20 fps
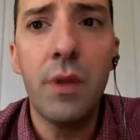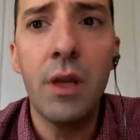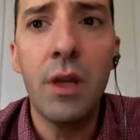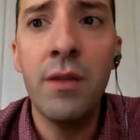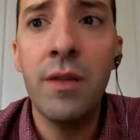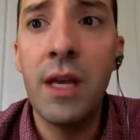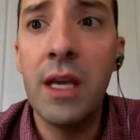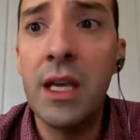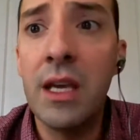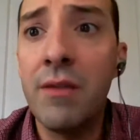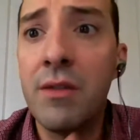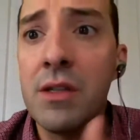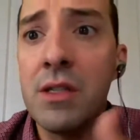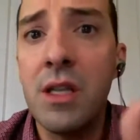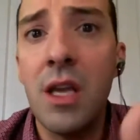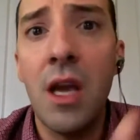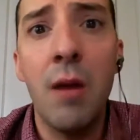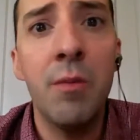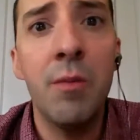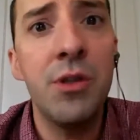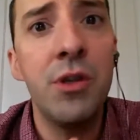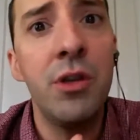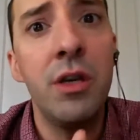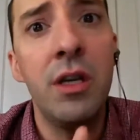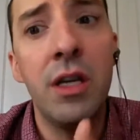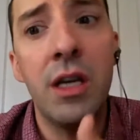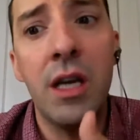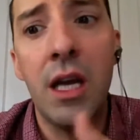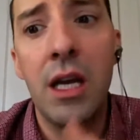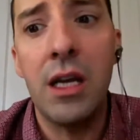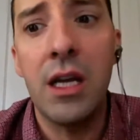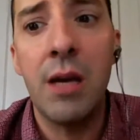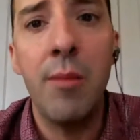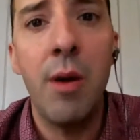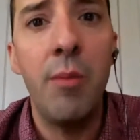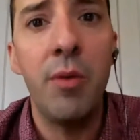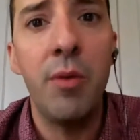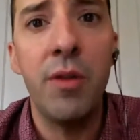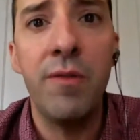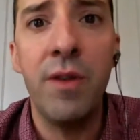they give us the opportunity to kind of come
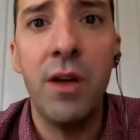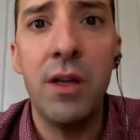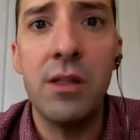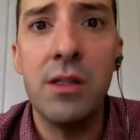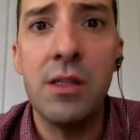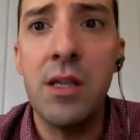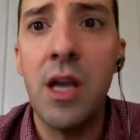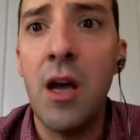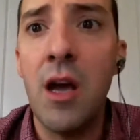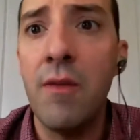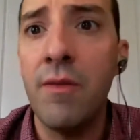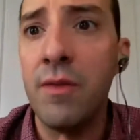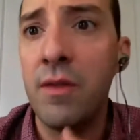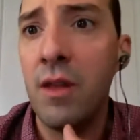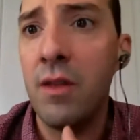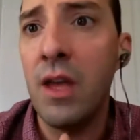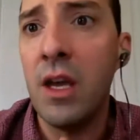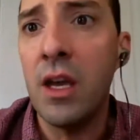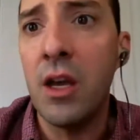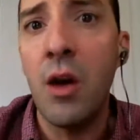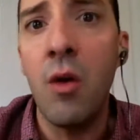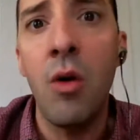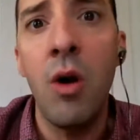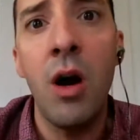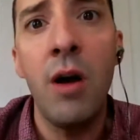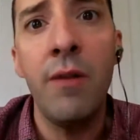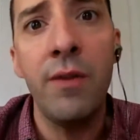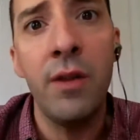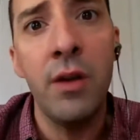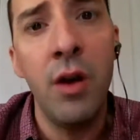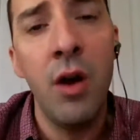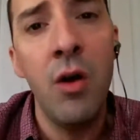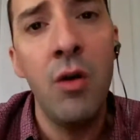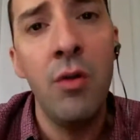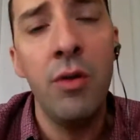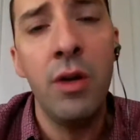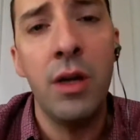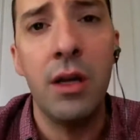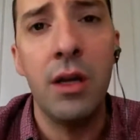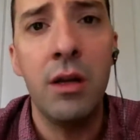up with fun stuff, and then they go off and
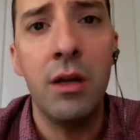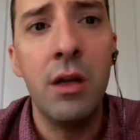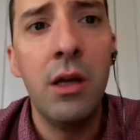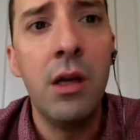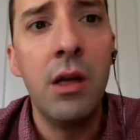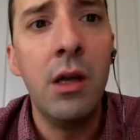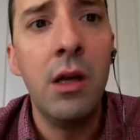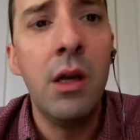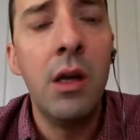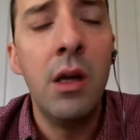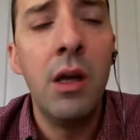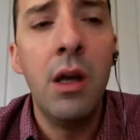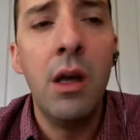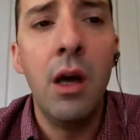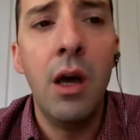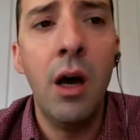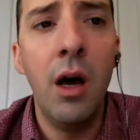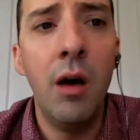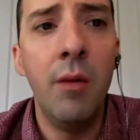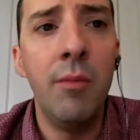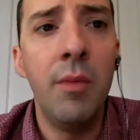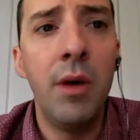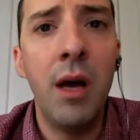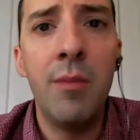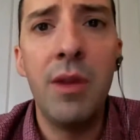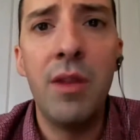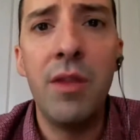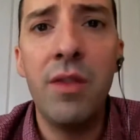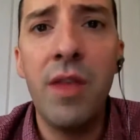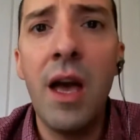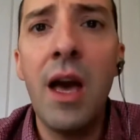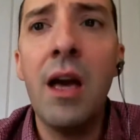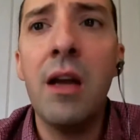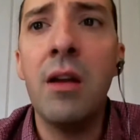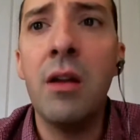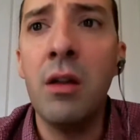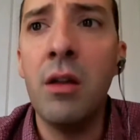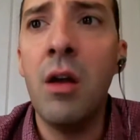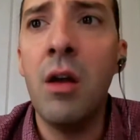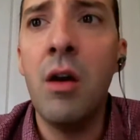hone it. Um, I mean, that
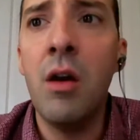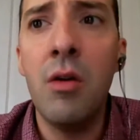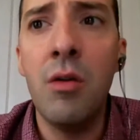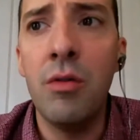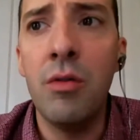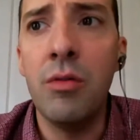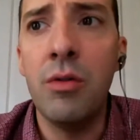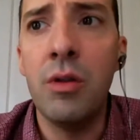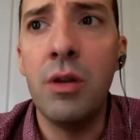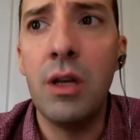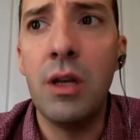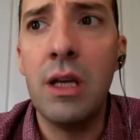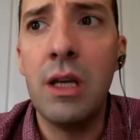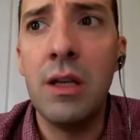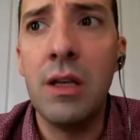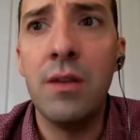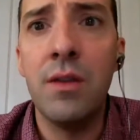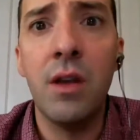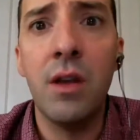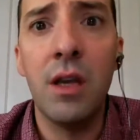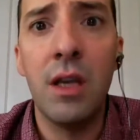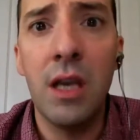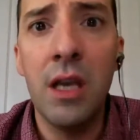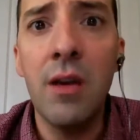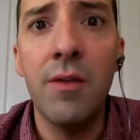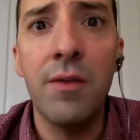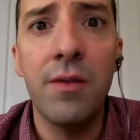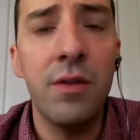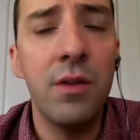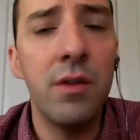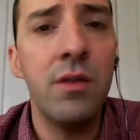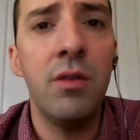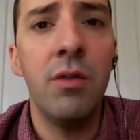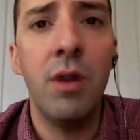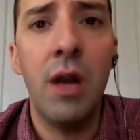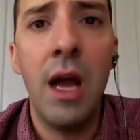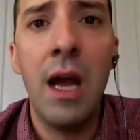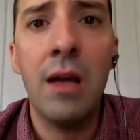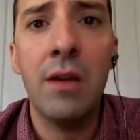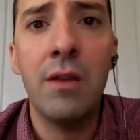alone is a gift to
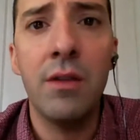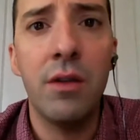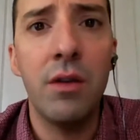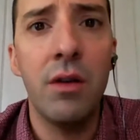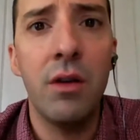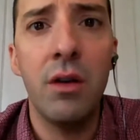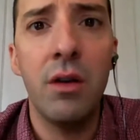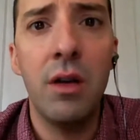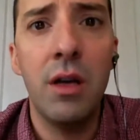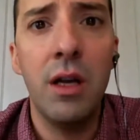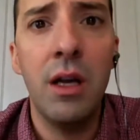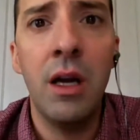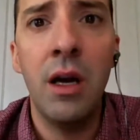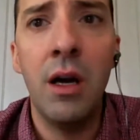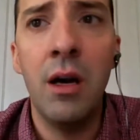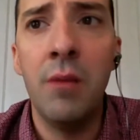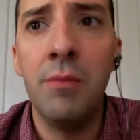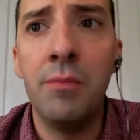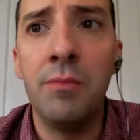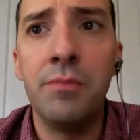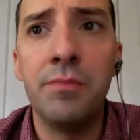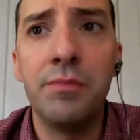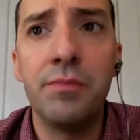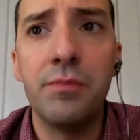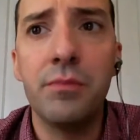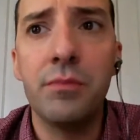an actor. Um,